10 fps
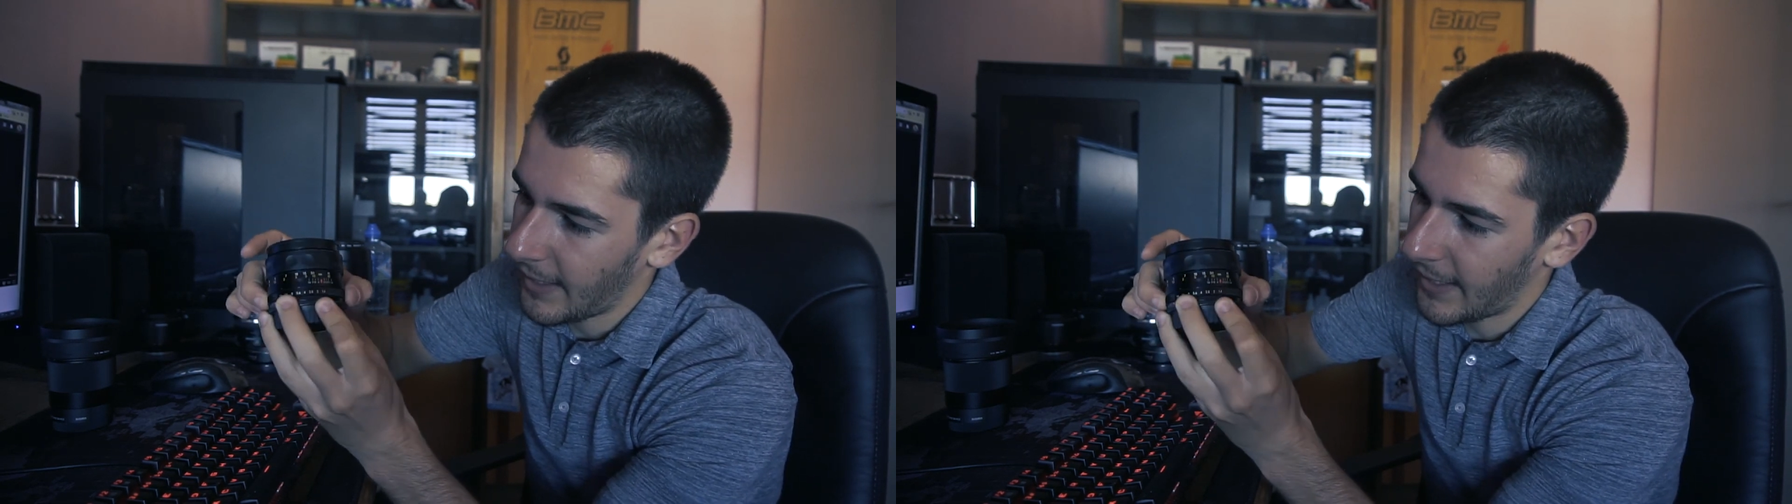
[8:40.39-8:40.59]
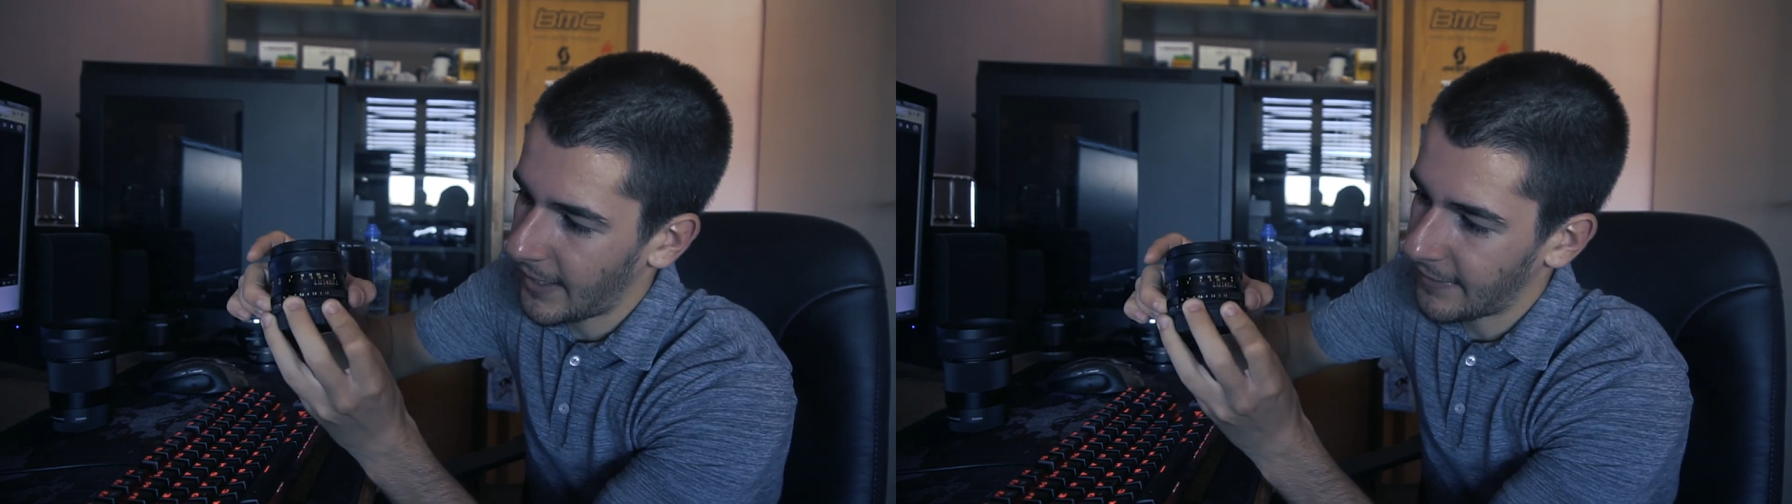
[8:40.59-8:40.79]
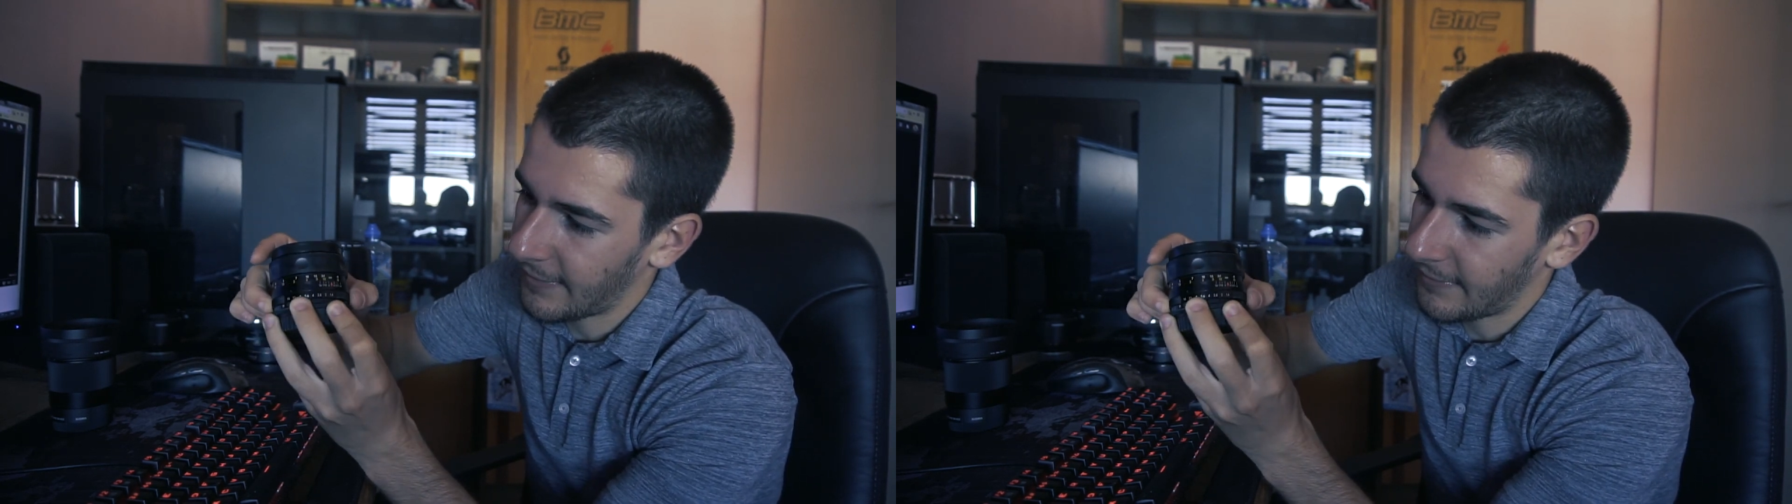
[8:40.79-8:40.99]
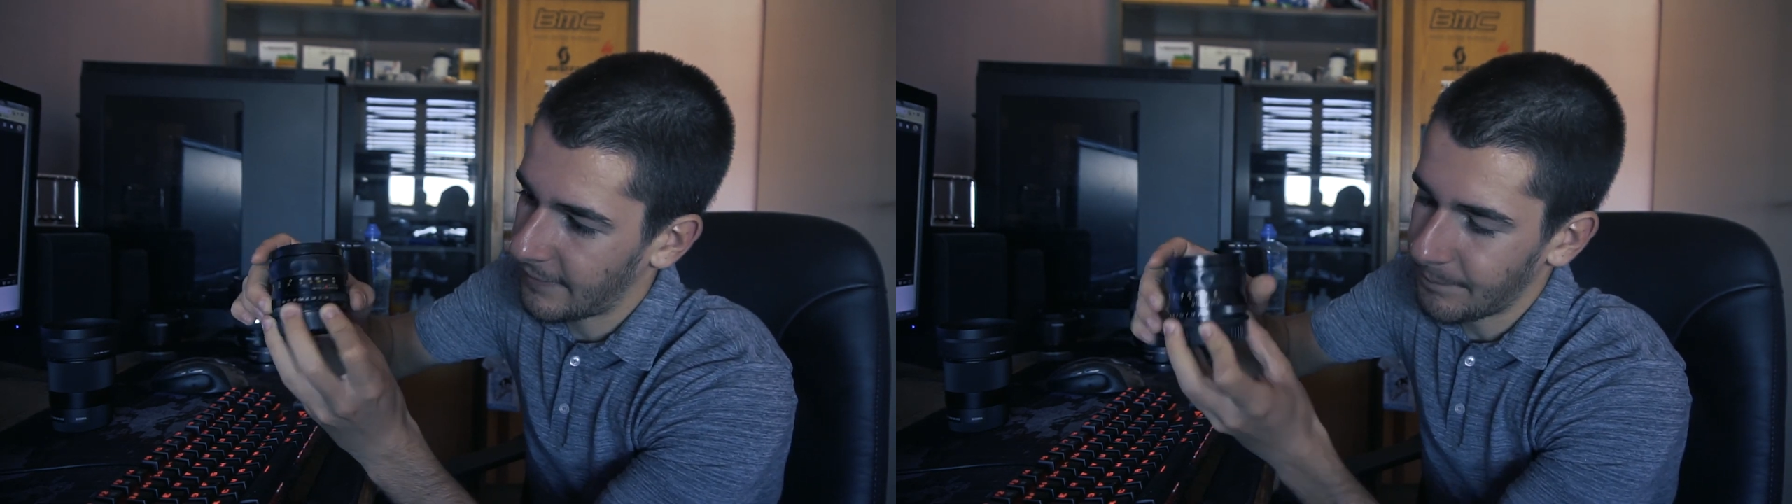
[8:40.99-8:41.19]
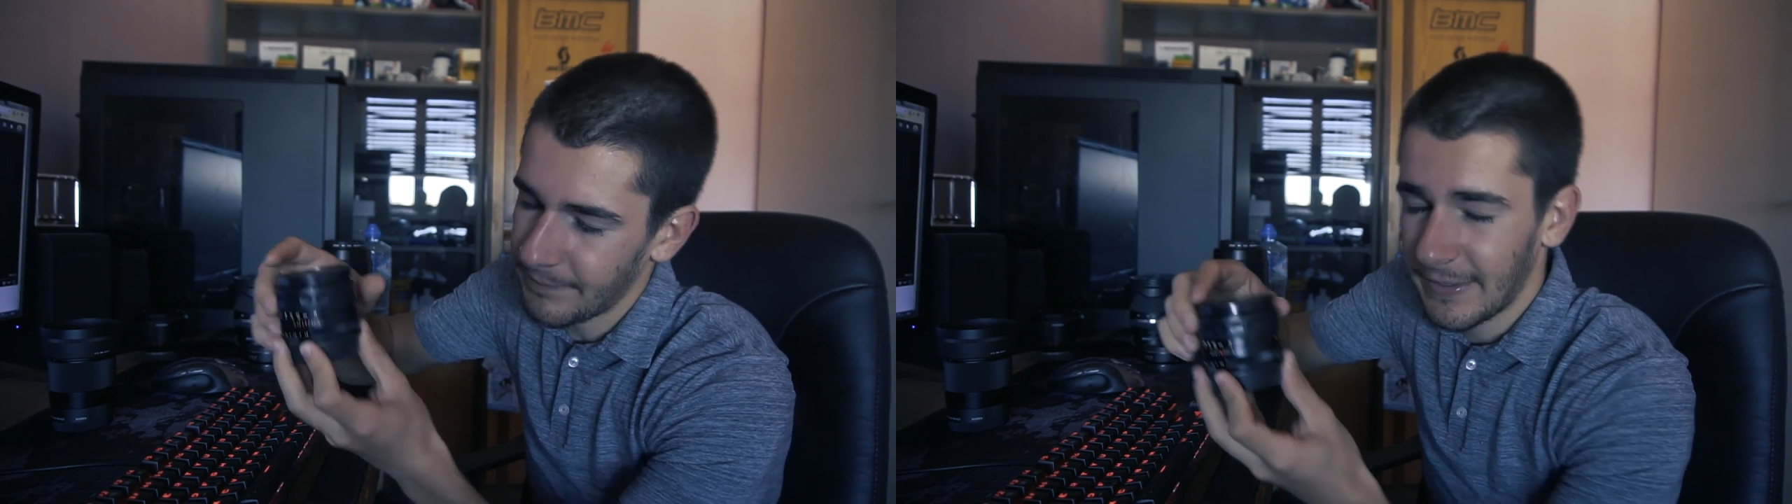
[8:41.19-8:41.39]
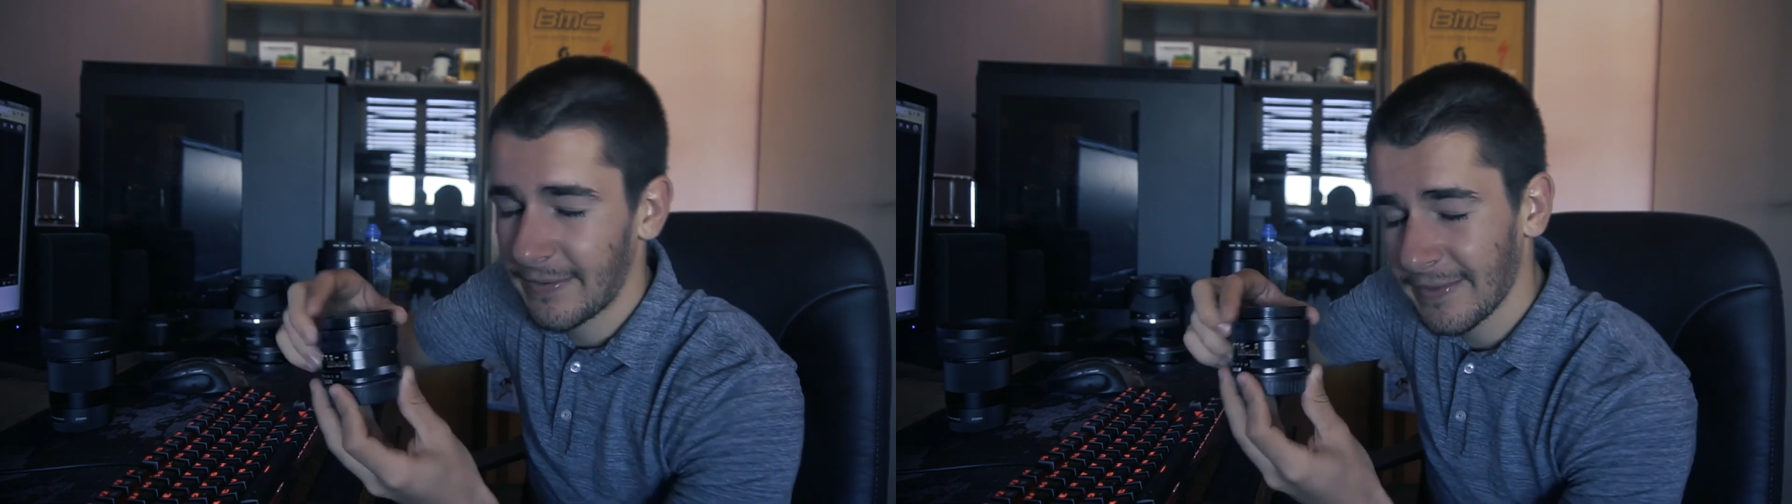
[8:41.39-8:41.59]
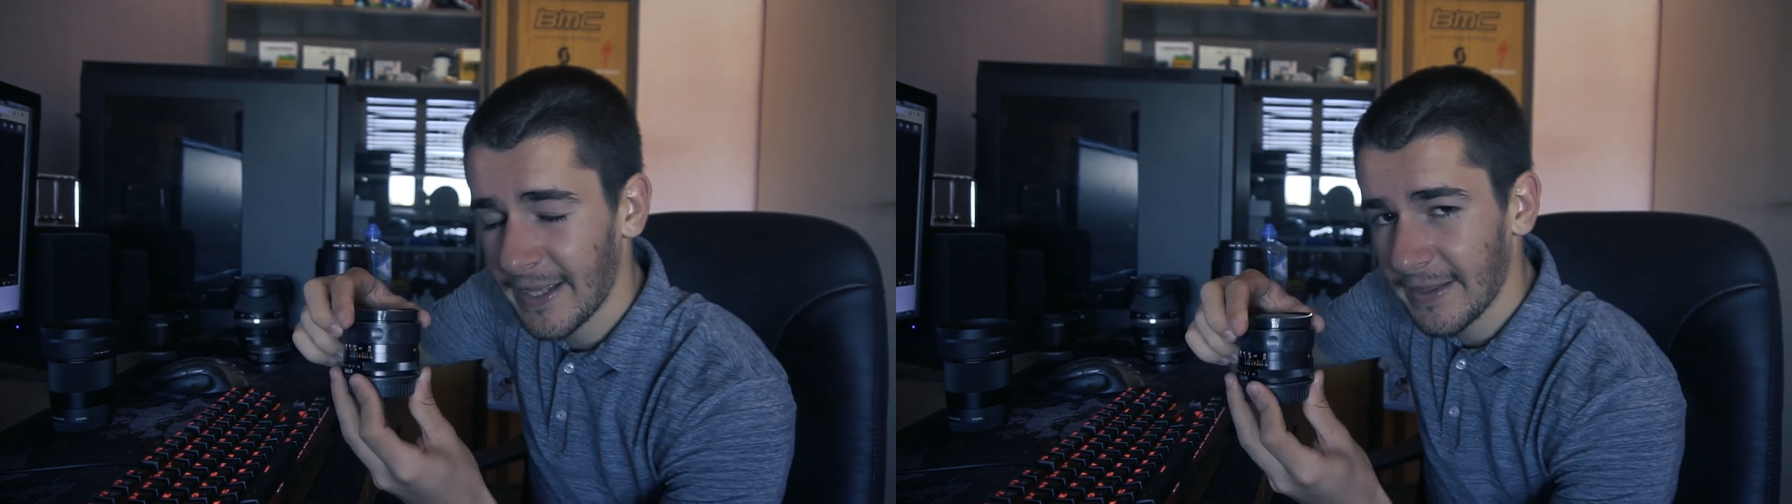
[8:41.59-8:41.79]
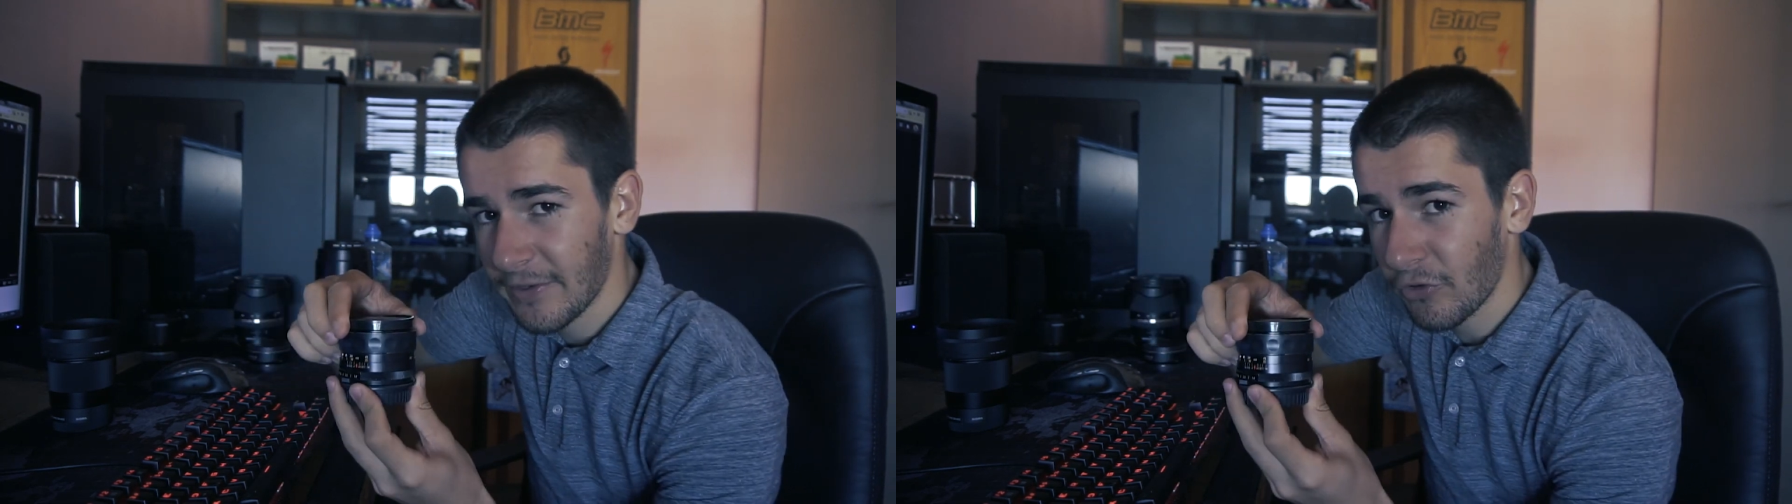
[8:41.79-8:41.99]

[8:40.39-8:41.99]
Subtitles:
and it's not